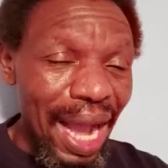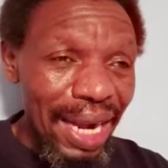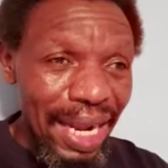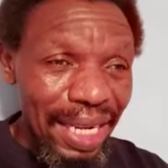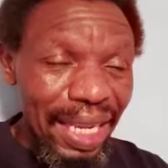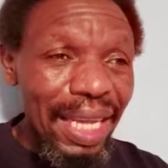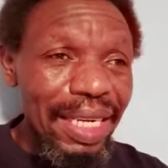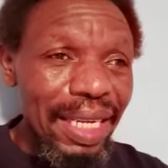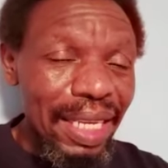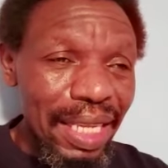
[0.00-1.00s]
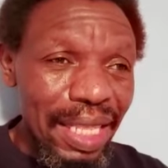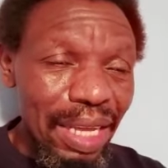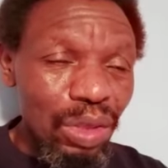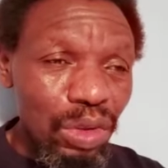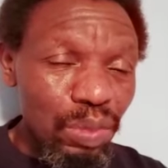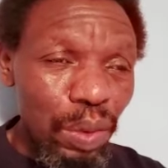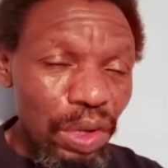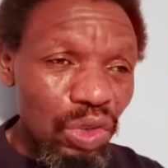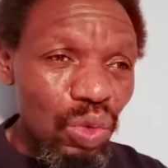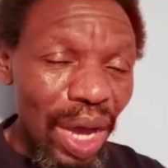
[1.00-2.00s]
And again, th those
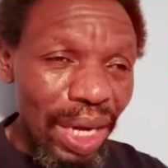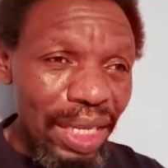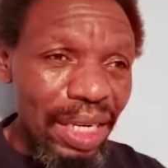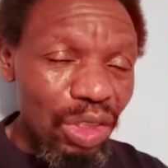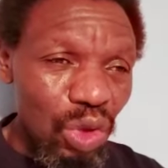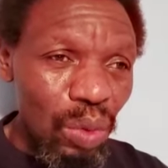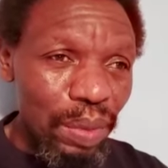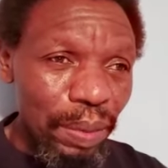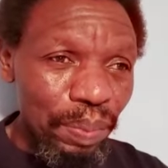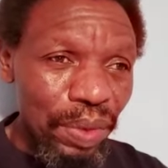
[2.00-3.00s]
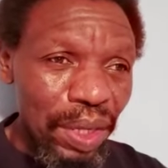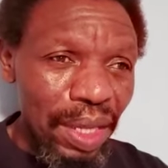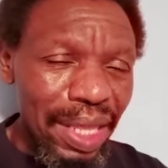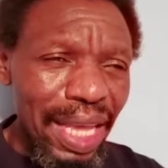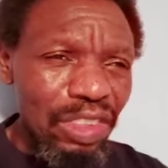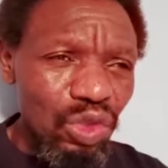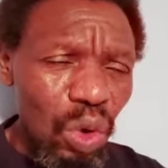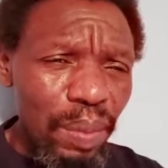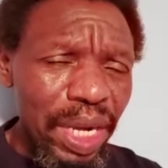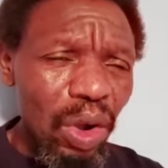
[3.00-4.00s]
boys who are in Thome, there are
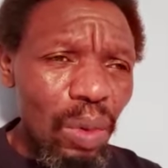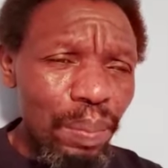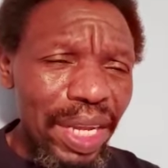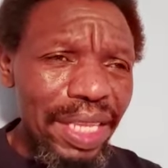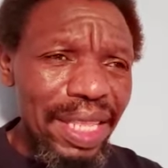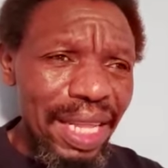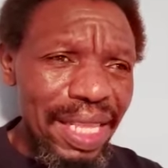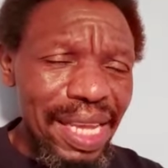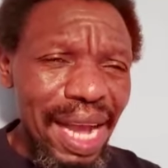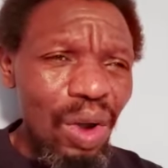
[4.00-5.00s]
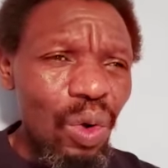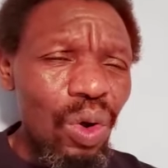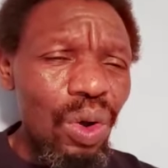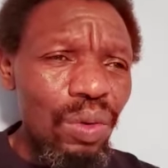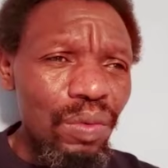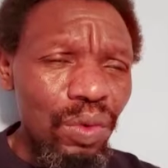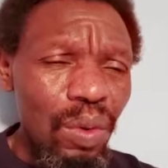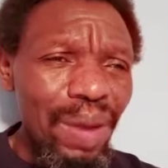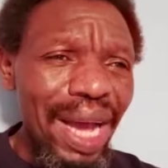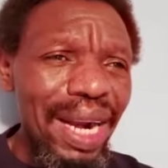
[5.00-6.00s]
so many complaints that they are all
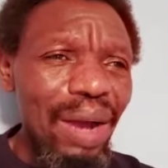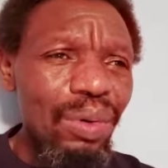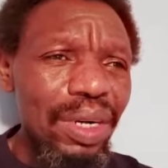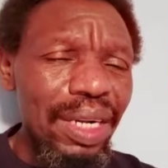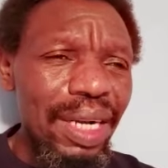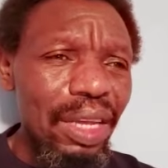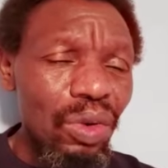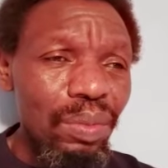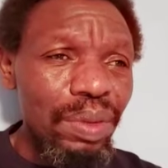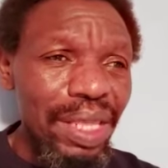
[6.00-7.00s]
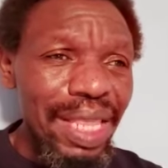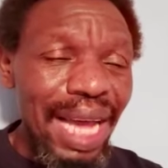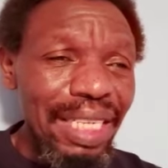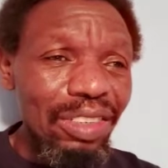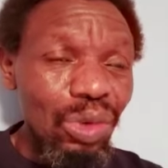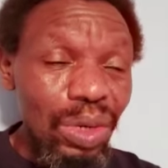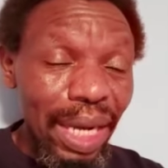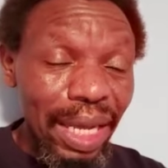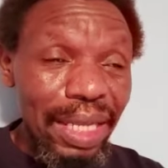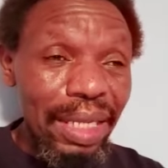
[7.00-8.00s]
from around Nairobi. That is not
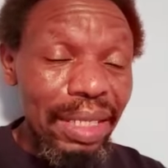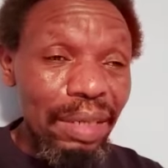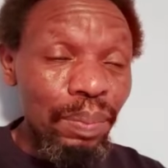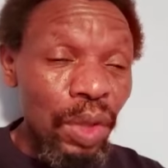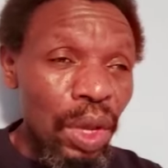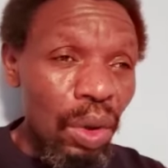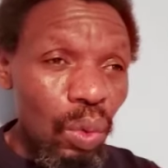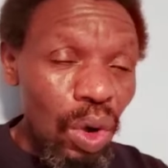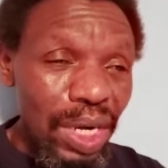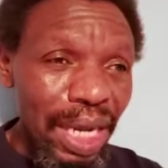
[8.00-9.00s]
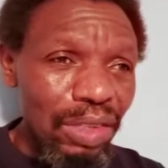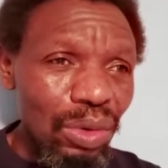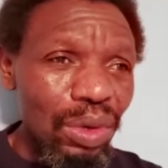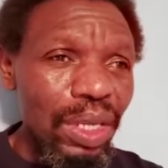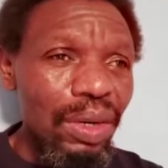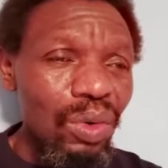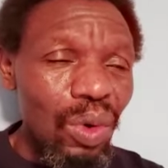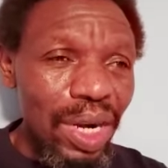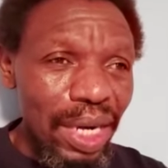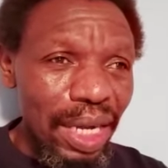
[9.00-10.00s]
a Kenyan team. What I saw in
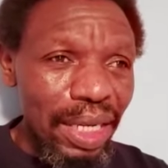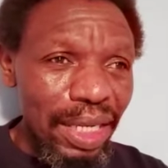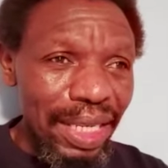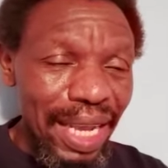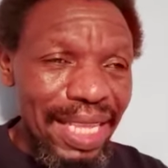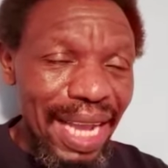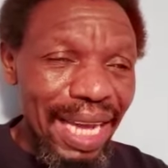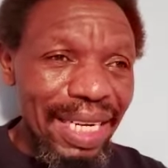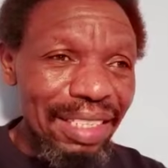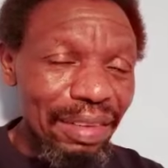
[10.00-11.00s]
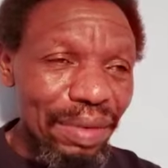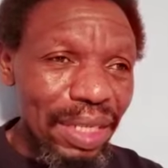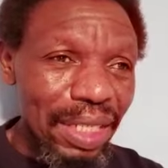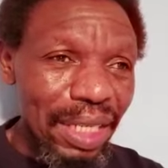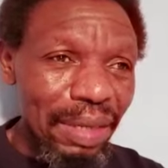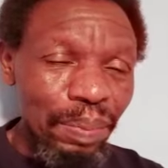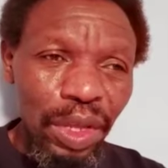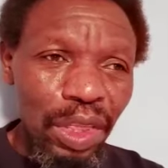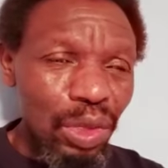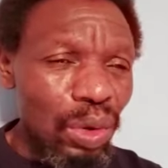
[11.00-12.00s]
Rwanda, Kenya under 17,
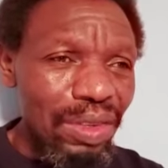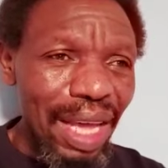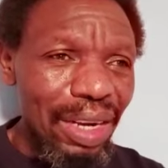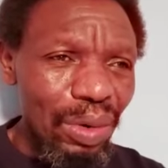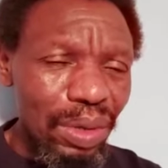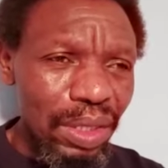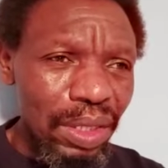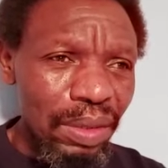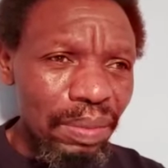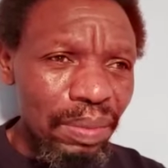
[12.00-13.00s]
those are not